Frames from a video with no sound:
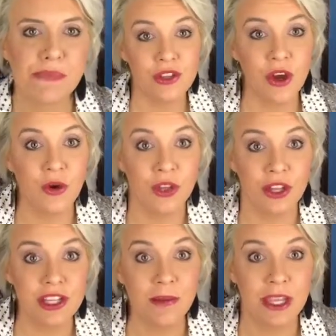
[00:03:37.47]
So
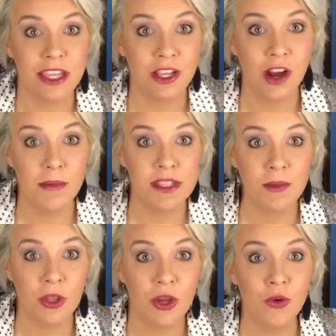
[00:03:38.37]
y'all tell me in the comments
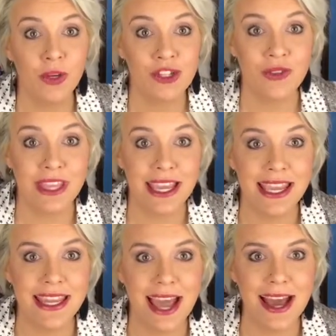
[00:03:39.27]
below what you
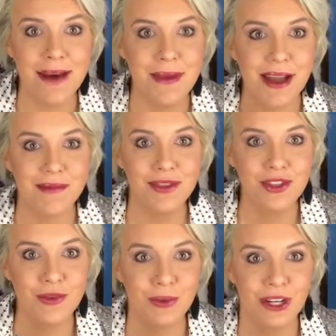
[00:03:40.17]
think. I'm
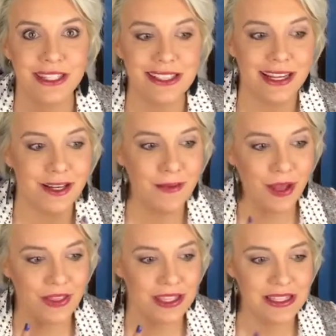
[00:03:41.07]
super excited
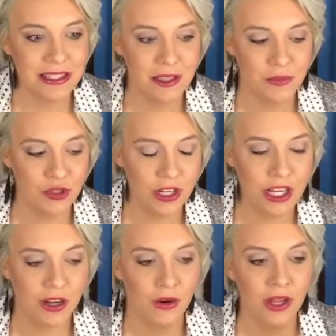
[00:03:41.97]
about this lip
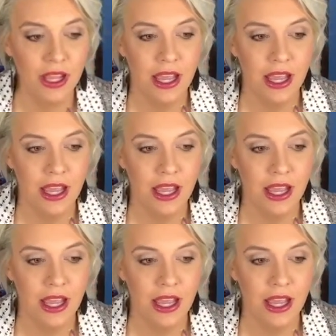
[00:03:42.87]
trio.